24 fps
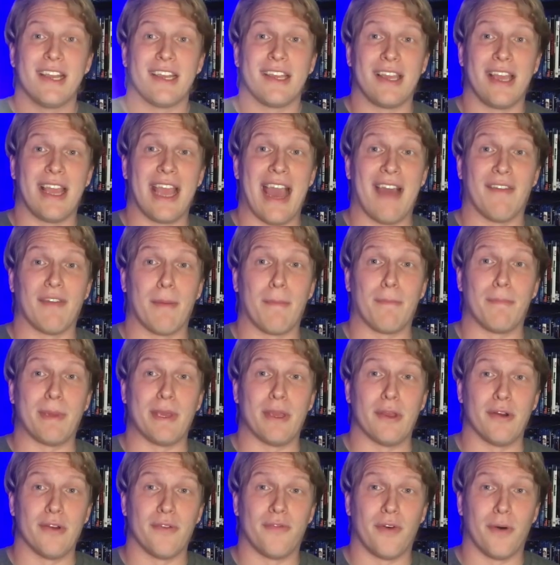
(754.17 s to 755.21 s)
You have A
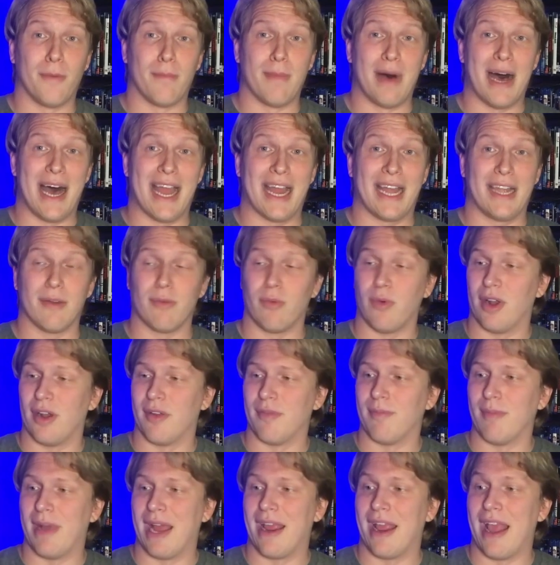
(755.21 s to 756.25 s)
Beautiful Mind, one
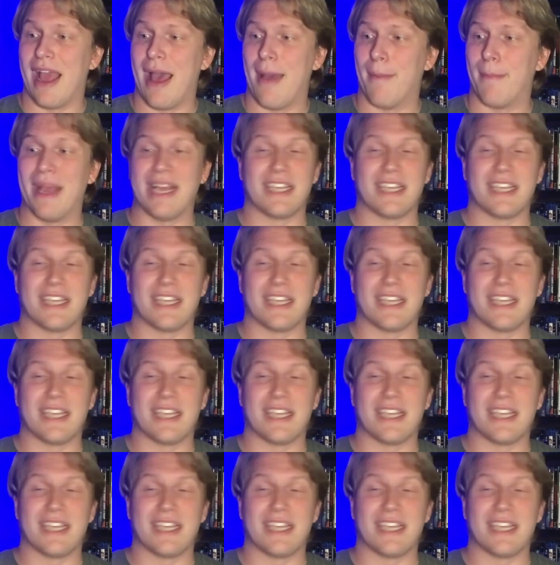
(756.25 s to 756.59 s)
of my